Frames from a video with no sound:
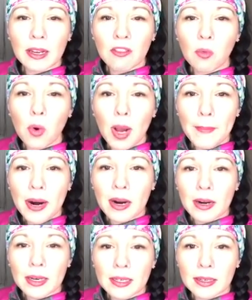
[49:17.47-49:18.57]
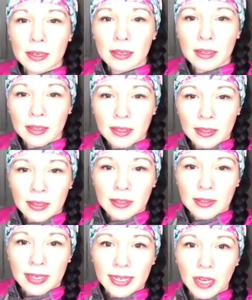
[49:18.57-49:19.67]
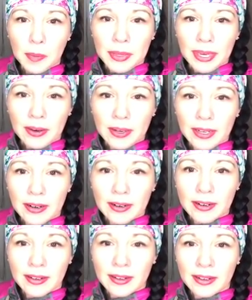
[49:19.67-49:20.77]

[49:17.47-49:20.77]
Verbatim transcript: Of what part? So I can help you out here